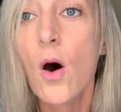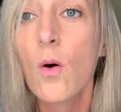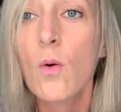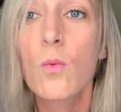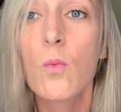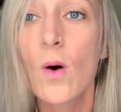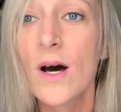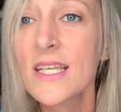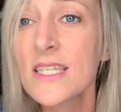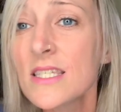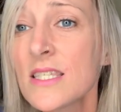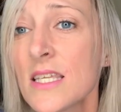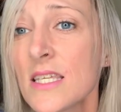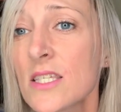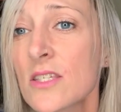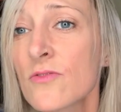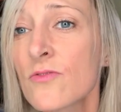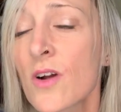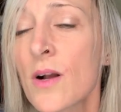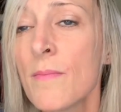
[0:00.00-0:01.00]
Was
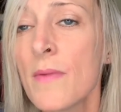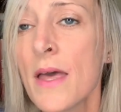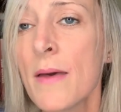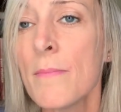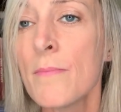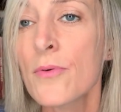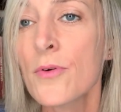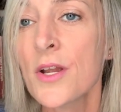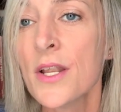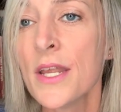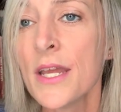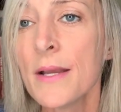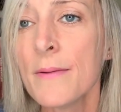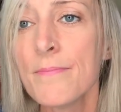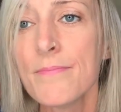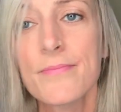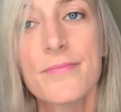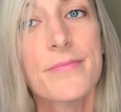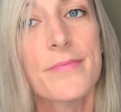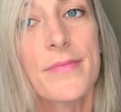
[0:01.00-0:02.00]
this from
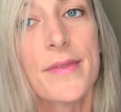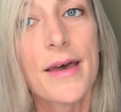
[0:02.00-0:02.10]
inbreeding?